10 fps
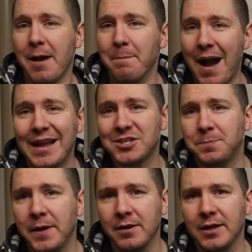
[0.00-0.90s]
My
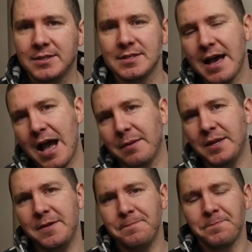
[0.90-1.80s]
experience in the
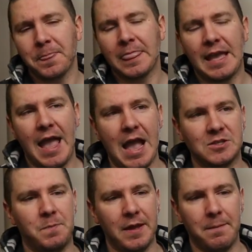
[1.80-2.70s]
hobby
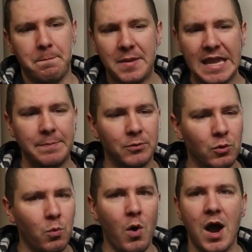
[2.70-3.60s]
has been
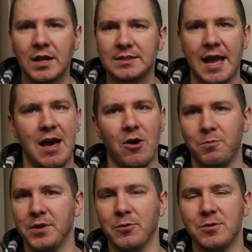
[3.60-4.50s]
people want to
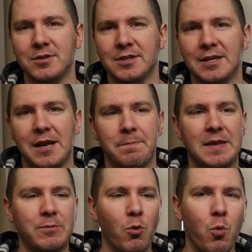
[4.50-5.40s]
help you.
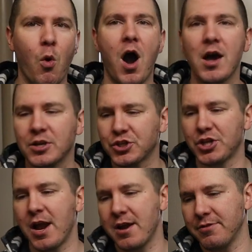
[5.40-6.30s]
People want to
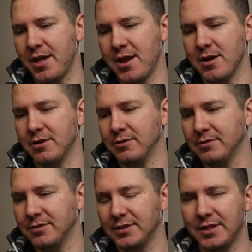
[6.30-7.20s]
share their
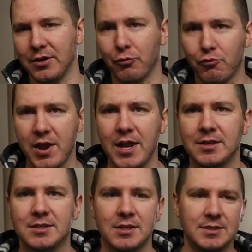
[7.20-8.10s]
their
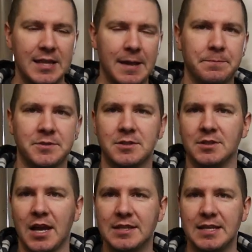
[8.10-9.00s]
rigs and tips
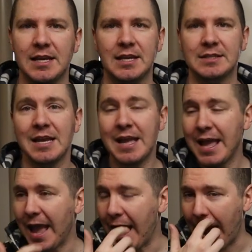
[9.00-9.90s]
and ideas
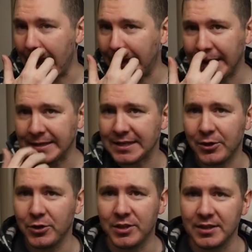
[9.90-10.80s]
and I can't
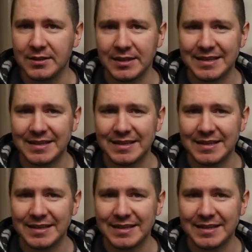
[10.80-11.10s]
tell you the, the